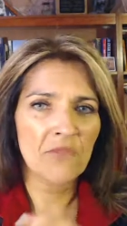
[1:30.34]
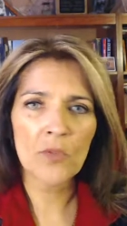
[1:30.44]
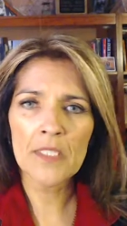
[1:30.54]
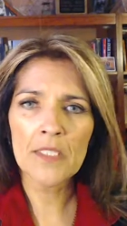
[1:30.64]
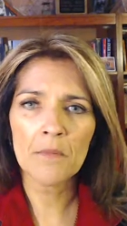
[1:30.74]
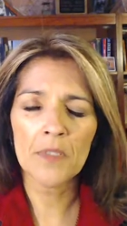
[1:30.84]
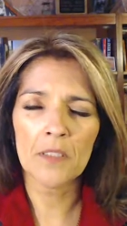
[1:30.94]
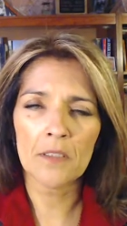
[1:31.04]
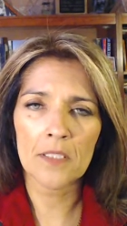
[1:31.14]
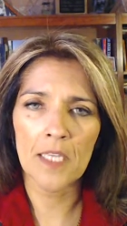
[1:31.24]
three simple
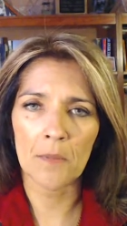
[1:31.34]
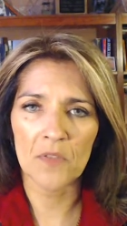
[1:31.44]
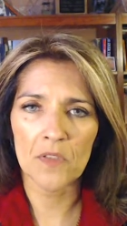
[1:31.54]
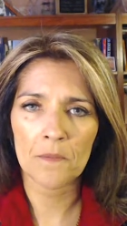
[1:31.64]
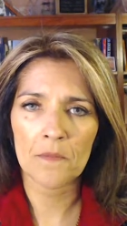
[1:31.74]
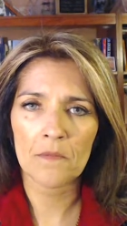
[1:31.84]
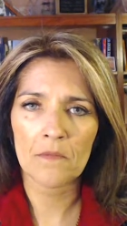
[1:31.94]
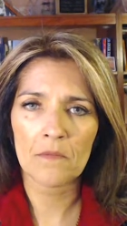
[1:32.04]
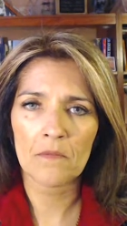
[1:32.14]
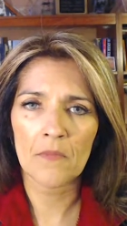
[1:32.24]
little steps,
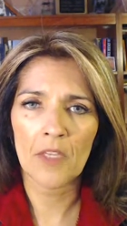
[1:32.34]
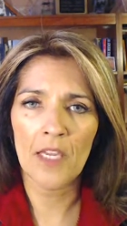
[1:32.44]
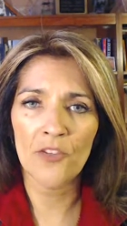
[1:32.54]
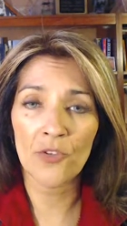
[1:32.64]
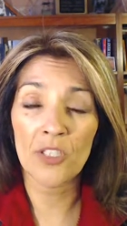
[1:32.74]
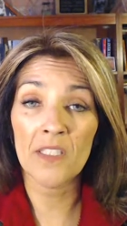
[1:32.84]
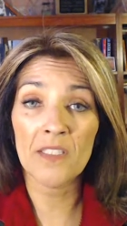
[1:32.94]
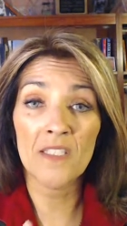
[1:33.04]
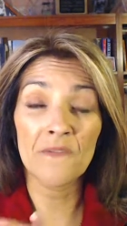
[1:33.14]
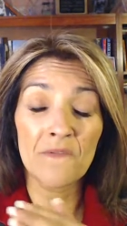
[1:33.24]
and you're going to
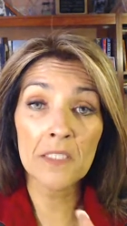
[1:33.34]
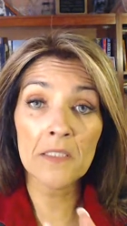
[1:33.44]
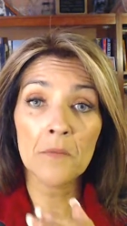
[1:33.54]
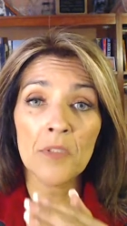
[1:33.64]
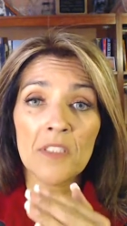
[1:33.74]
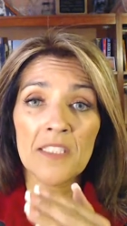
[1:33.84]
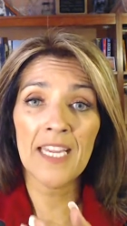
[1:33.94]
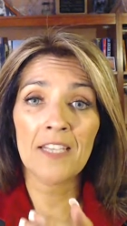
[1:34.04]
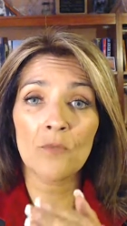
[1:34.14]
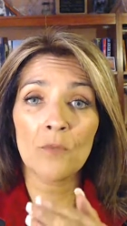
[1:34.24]
see visible,
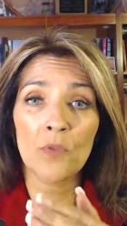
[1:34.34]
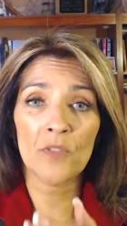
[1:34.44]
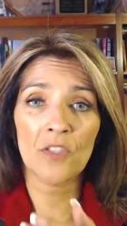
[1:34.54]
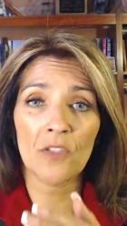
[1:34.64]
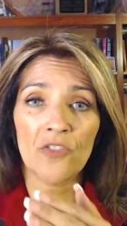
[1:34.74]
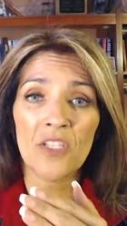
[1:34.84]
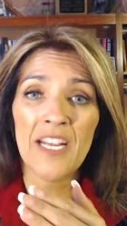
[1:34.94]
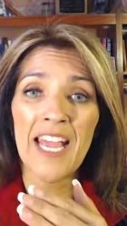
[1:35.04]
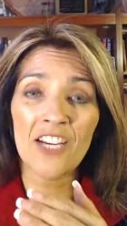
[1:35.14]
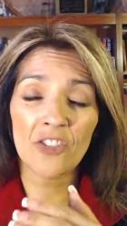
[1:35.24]
tangible results. You're
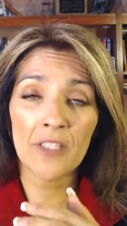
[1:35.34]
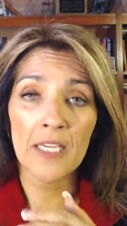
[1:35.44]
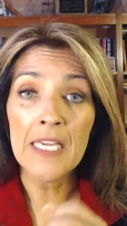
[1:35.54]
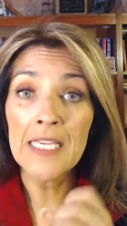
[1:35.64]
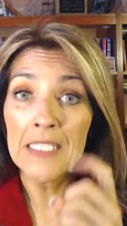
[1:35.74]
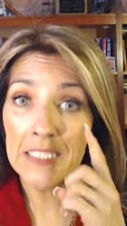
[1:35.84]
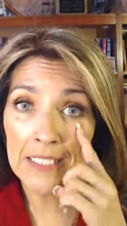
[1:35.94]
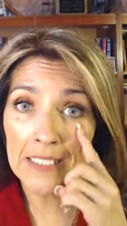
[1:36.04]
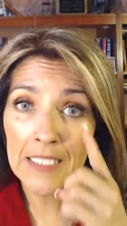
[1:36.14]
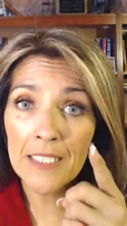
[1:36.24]
going to actually
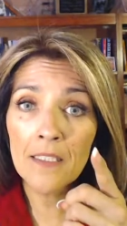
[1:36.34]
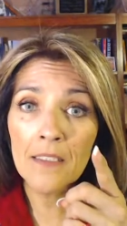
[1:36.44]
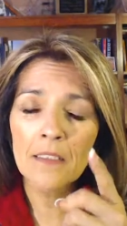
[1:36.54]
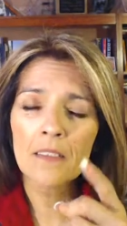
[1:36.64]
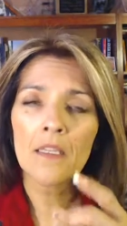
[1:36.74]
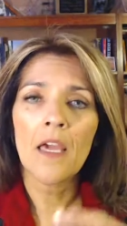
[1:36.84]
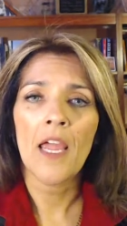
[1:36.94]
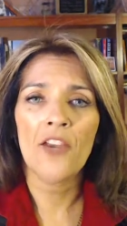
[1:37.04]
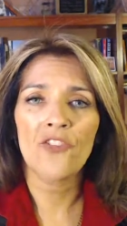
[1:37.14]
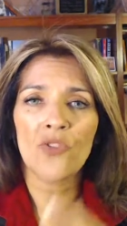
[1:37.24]
see it,
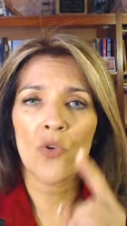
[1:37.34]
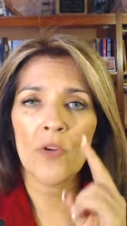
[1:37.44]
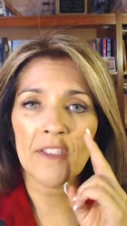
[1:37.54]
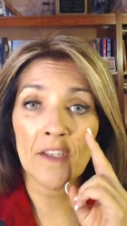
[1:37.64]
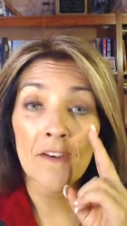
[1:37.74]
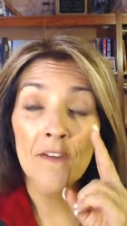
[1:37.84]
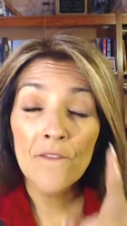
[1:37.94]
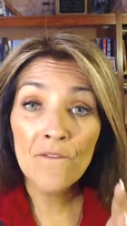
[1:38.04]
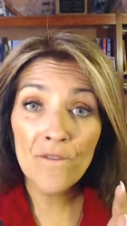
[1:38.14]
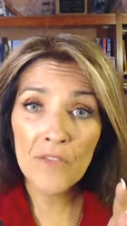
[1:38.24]
and you're going to
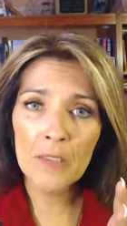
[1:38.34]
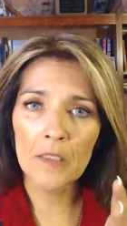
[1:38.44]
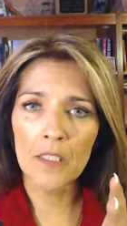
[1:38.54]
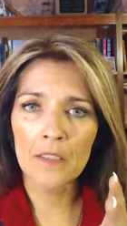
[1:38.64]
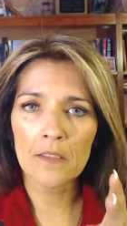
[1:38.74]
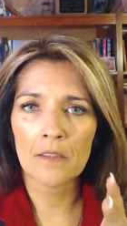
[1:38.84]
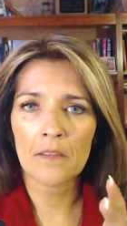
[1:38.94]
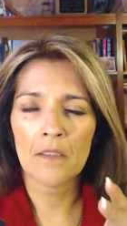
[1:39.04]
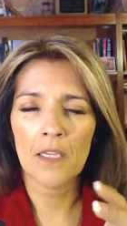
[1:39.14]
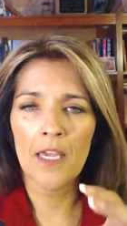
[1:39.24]
feel it.
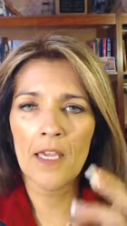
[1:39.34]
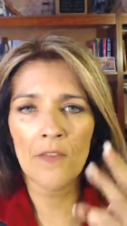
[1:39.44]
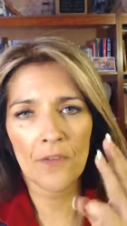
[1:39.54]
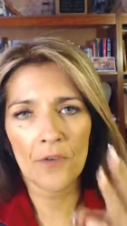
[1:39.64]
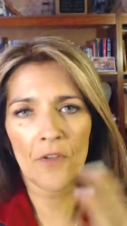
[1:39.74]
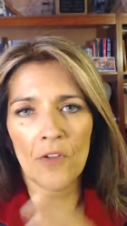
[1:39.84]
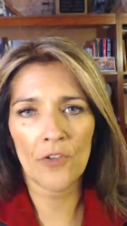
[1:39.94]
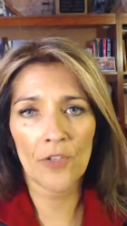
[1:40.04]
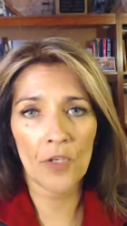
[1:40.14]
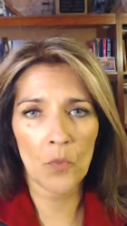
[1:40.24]
And third of all,
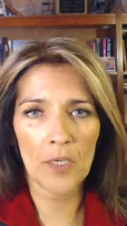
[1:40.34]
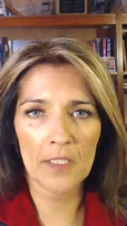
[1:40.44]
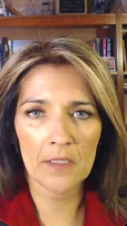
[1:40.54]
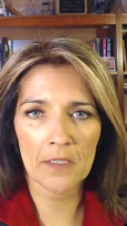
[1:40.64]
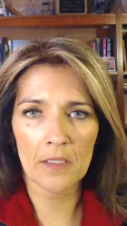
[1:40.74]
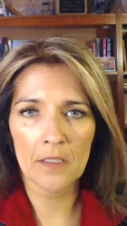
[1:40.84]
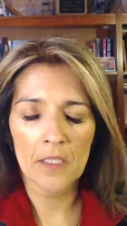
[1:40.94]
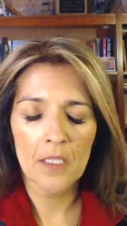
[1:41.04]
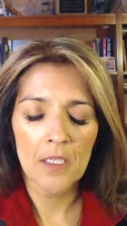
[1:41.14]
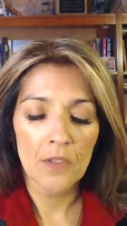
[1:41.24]
you're going to witness it.
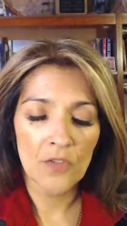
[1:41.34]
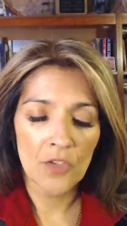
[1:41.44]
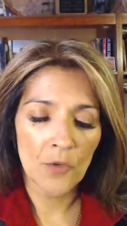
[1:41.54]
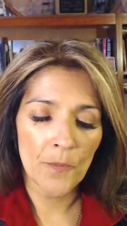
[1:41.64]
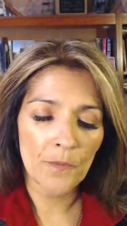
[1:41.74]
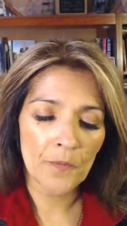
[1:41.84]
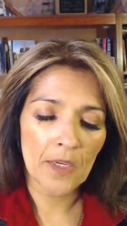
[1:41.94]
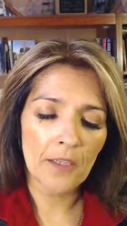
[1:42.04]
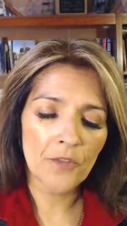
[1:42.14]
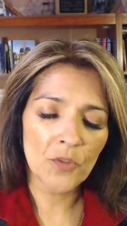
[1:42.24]
So
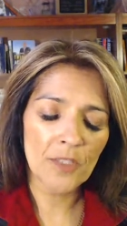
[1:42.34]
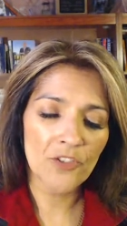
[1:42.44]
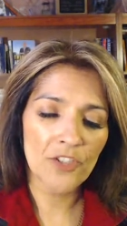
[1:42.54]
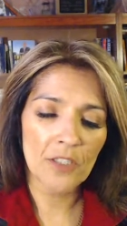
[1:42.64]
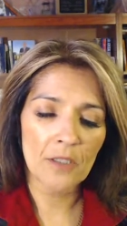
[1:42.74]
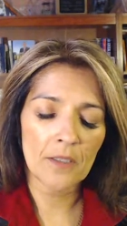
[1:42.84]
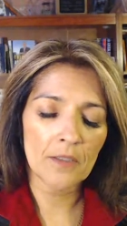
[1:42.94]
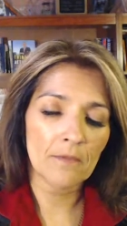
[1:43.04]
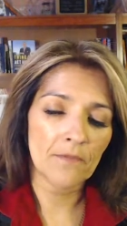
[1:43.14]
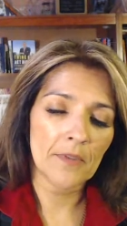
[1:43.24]
I also want to share
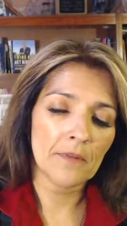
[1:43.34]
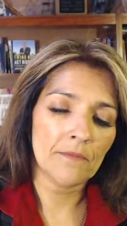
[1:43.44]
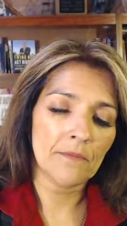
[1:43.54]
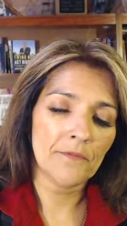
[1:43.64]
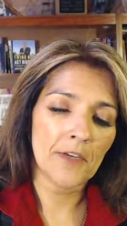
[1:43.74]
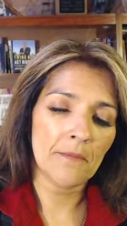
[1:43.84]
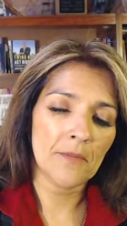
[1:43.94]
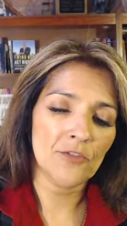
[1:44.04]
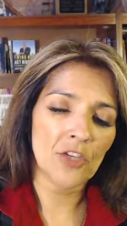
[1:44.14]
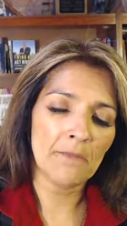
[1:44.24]
from
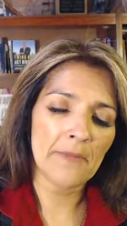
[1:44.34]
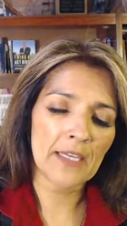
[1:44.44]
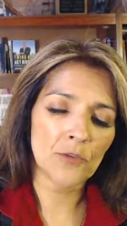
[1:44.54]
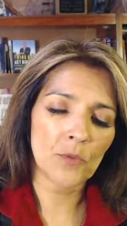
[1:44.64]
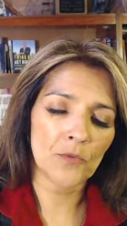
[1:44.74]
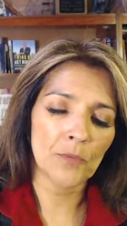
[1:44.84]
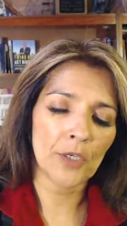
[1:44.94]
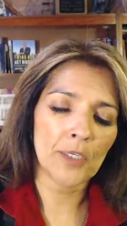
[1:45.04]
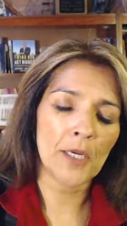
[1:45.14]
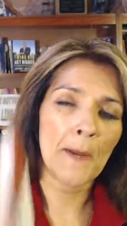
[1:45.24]
John Maxwell's book,